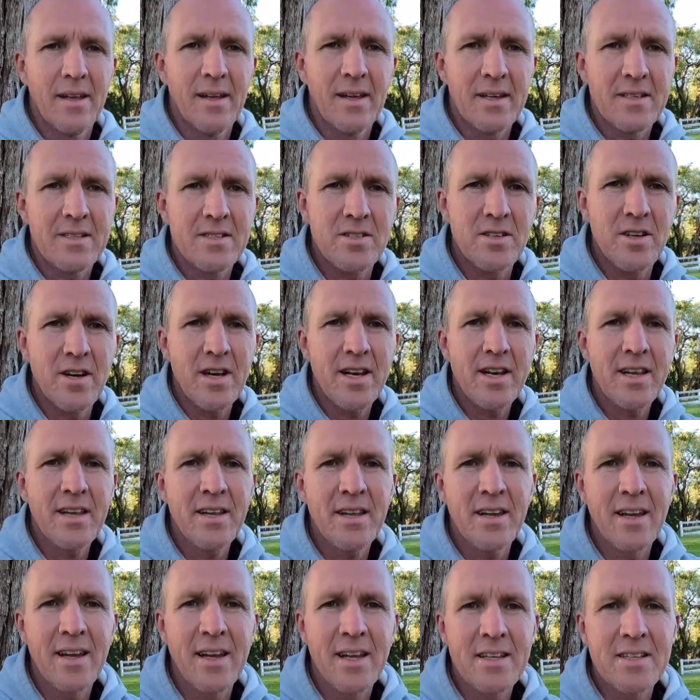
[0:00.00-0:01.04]

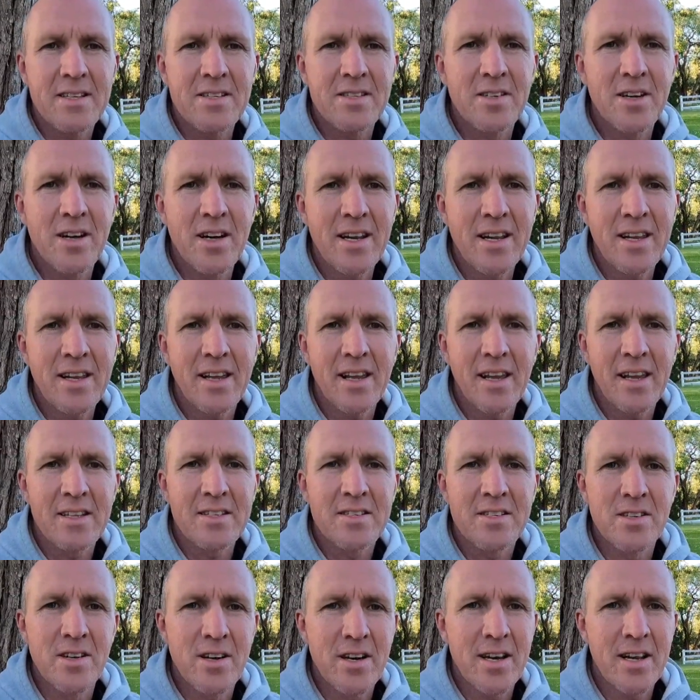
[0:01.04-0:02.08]
Exciting, exciting,
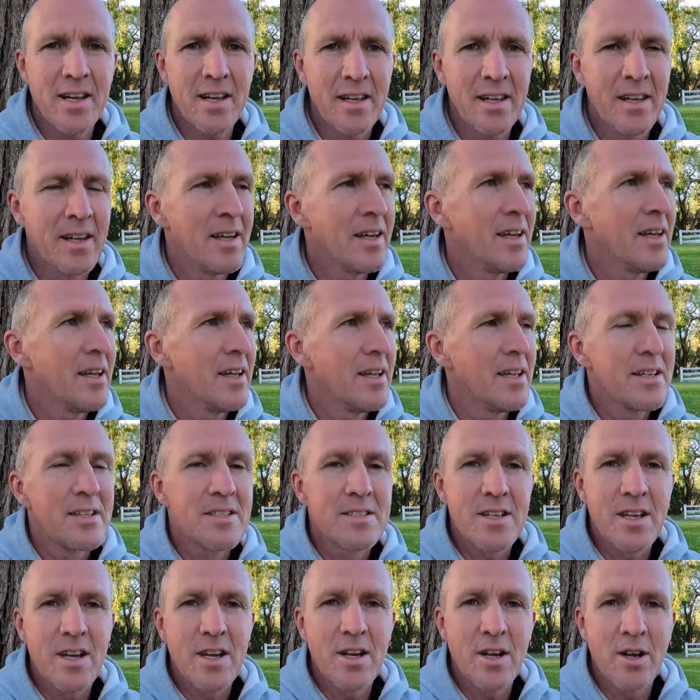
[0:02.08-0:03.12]
exciting.
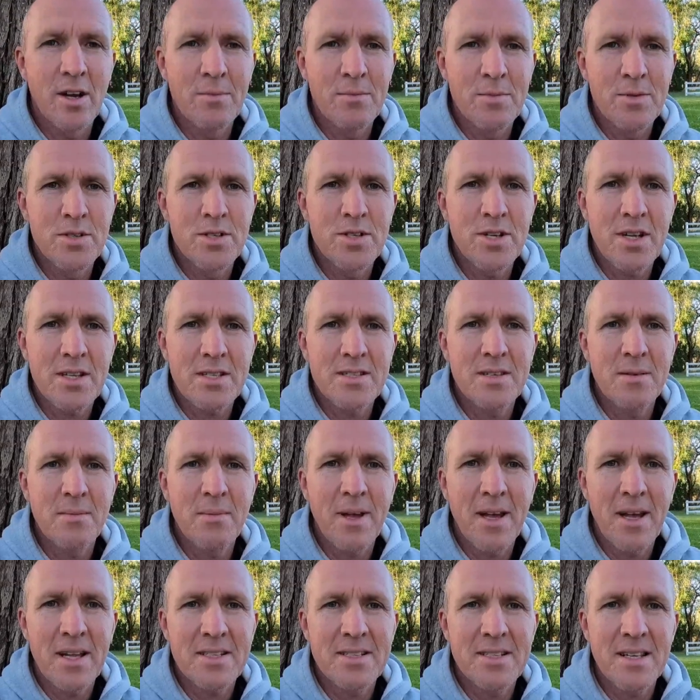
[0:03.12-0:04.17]
So I'm just
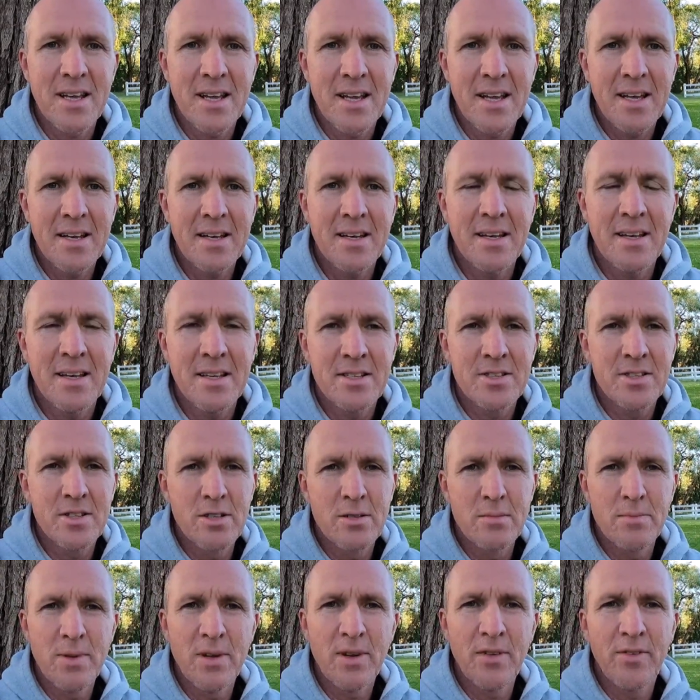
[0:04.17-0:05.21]
about to head
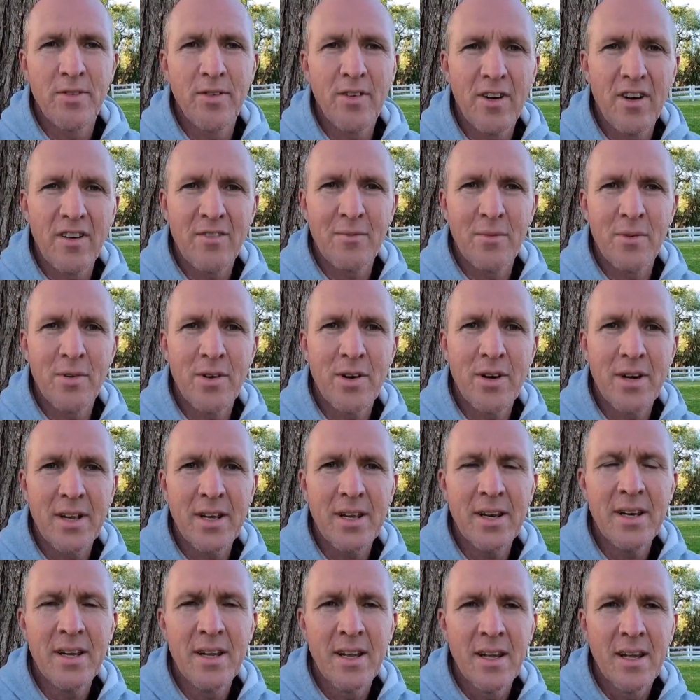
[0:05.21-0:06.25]
into Big 5
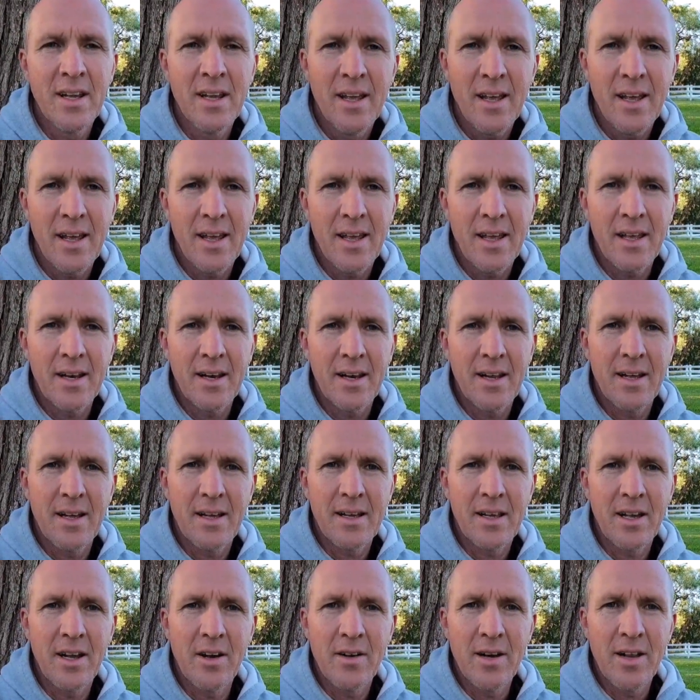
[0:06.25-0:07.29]
Marine and
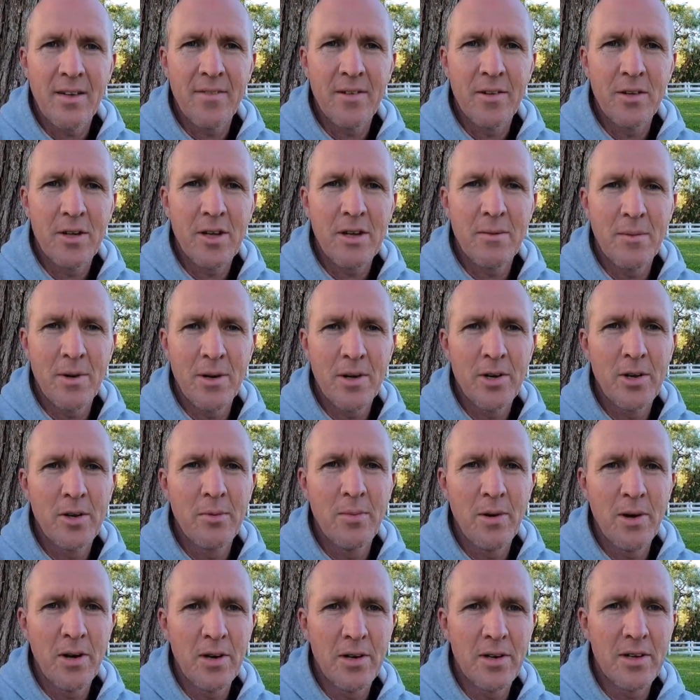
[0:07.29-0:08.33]
go and have a look at my new
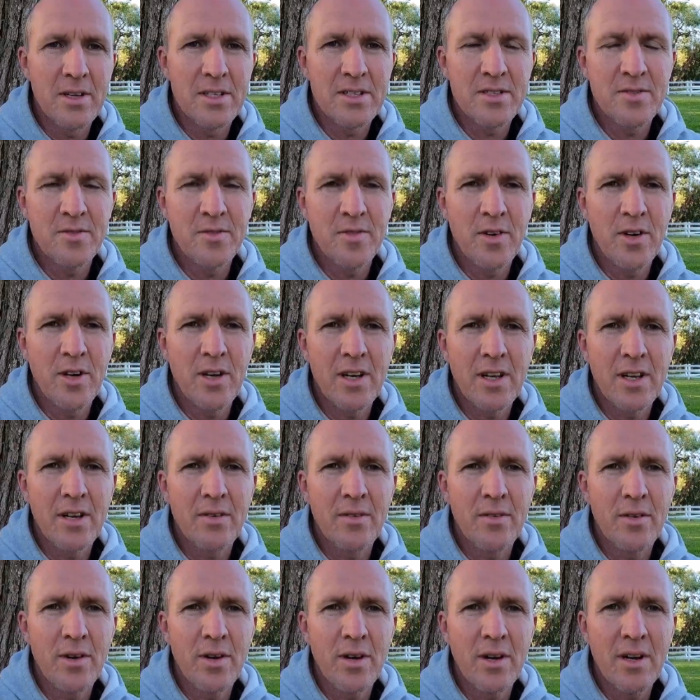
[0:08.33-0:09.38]
boat. It's finally
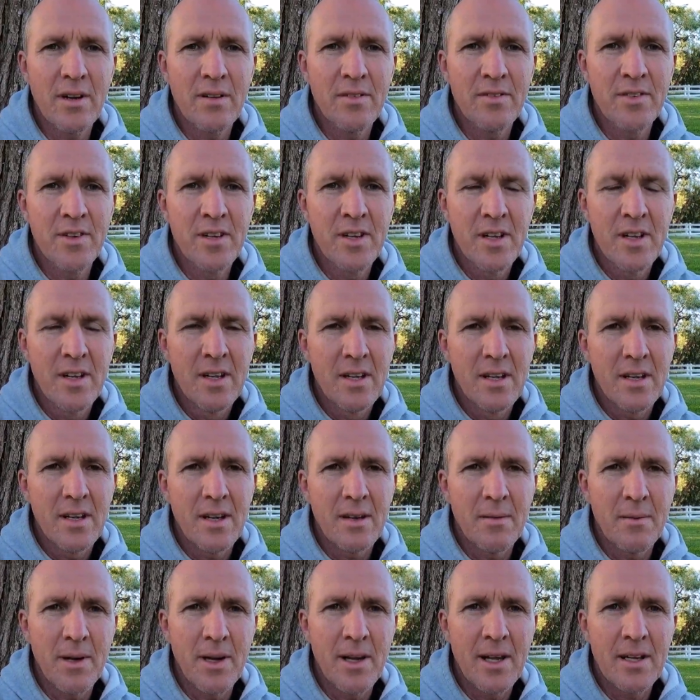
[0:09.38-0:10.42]
arrived.
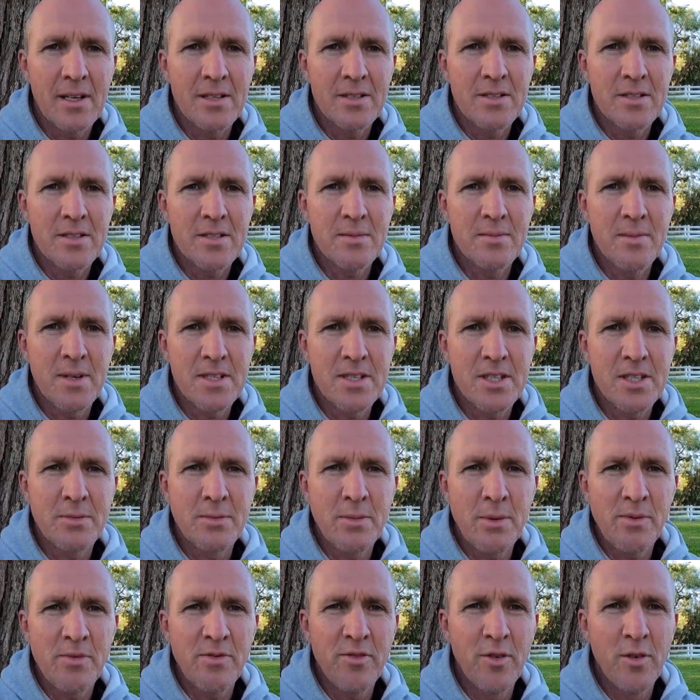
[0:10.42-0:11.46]
Alan just messaged
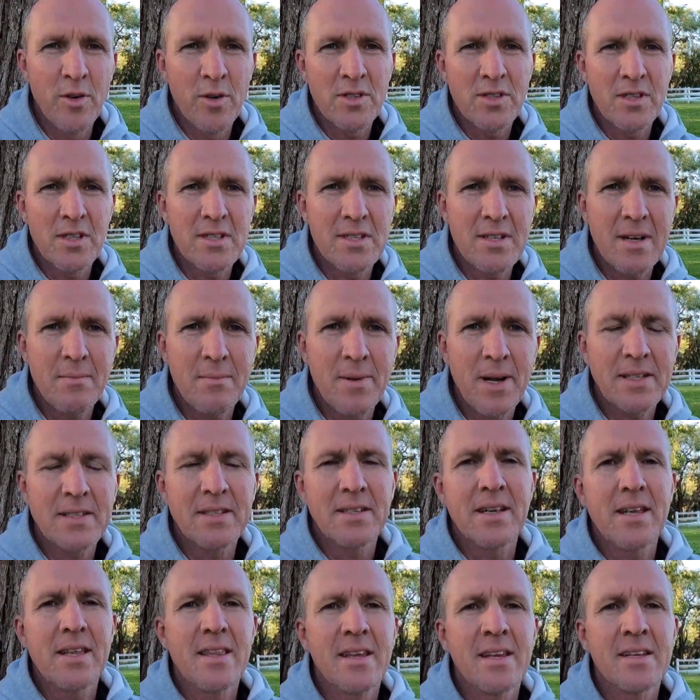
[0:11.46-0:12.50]
me before, so he's unpacked
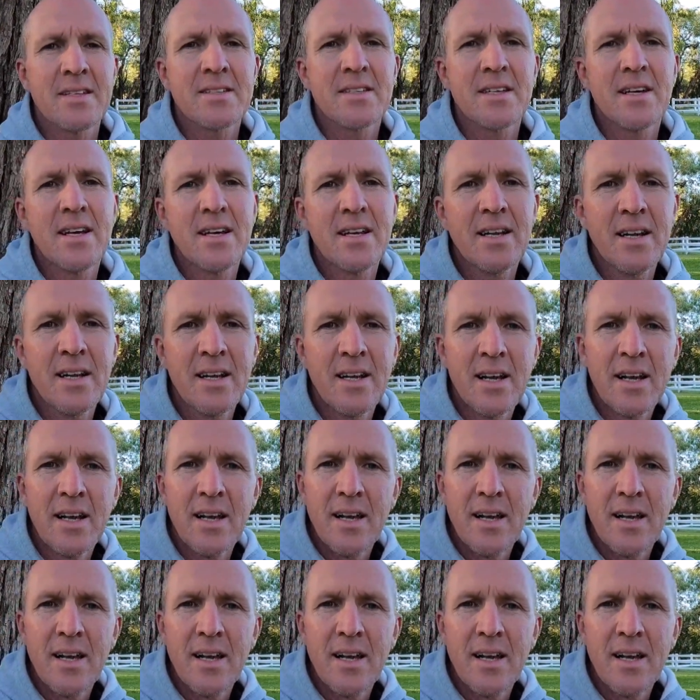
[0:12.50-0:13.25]
it out of the container.